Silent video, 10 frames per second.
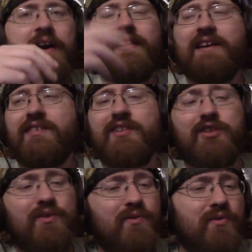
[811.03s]
Like I said,
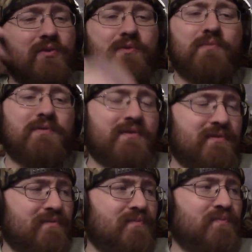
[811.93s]
YouTube
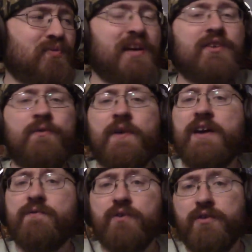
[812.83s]
plays
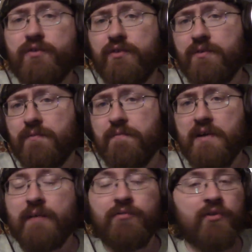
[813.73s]
favorites.
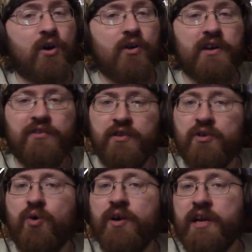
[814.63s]
I'm sorry, it's
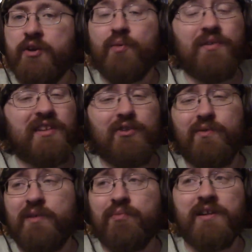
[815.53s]
annoying, I know, but they do.
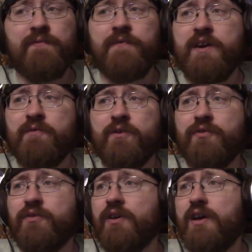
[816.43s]
They play
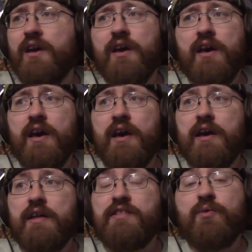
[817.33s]
favorites.
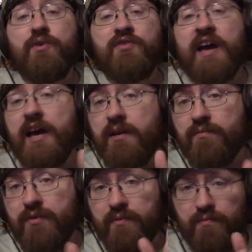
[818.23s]
There were
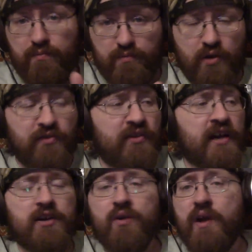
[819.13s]
times, on a
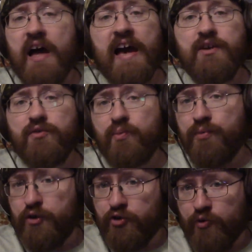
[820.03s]
side note, I used to
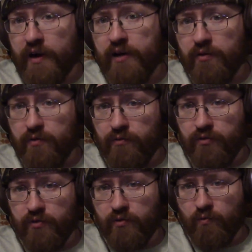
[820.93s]
put
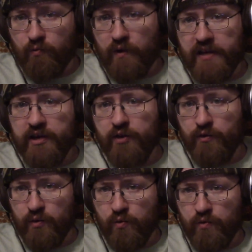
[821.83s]
trailers right here in
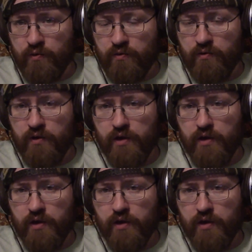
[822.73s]
the corner.